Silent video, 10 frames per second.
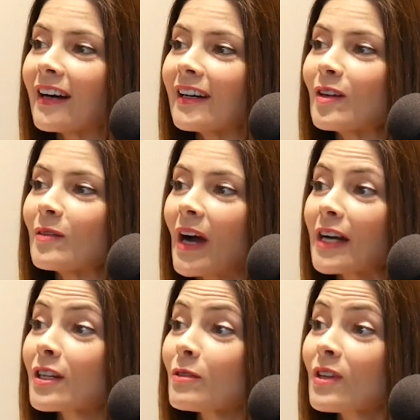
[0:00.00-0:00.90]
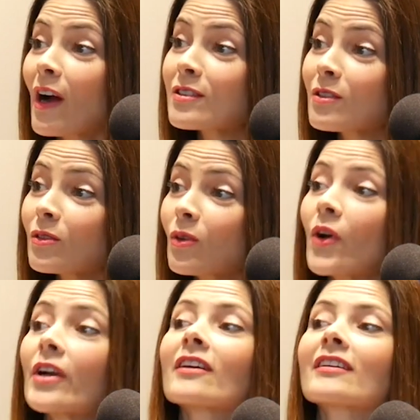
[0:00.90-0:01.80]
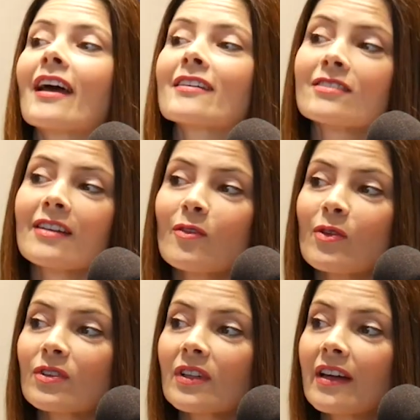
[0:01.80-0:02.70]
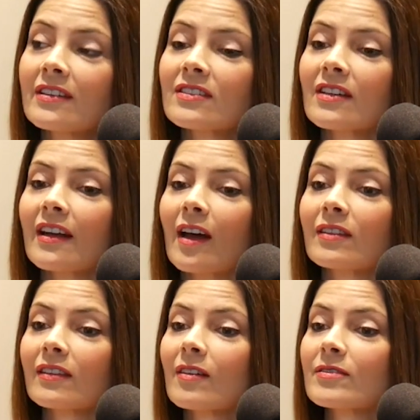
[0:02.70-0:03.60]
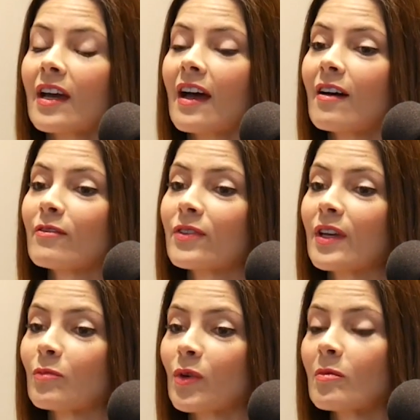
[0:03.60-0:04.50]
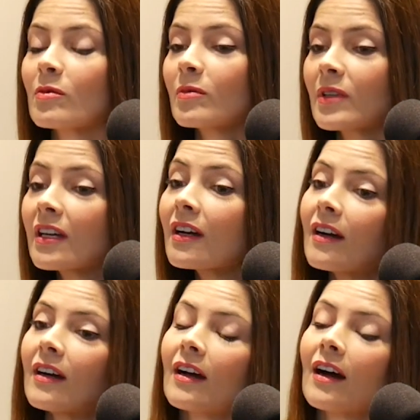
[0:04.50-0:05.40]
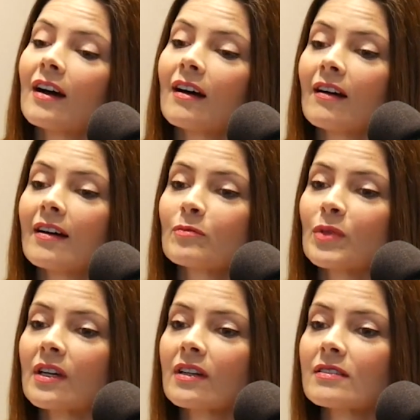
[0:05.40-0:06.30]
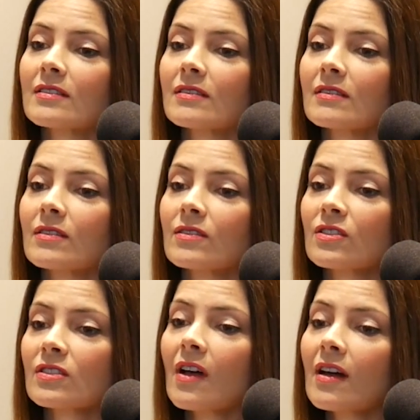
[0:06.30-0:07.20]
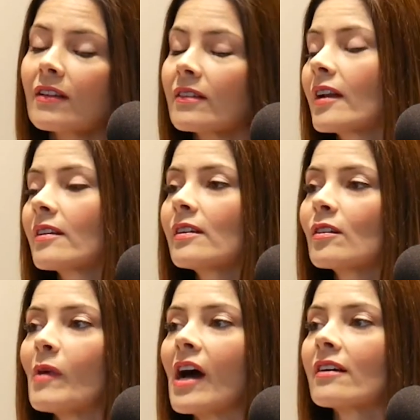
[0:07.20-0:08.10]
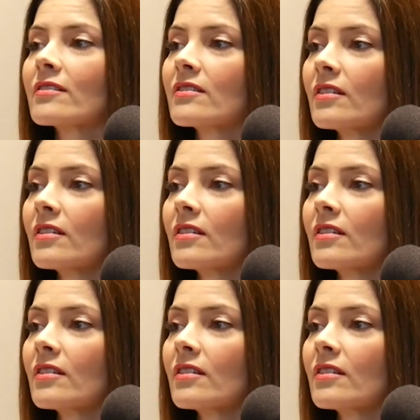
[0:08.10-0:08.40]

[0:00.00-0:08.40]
Actually, I was talking to a lawyer yesterday. I went for lunch, and I'd love to have him probably on, because there's just a lot of legal matters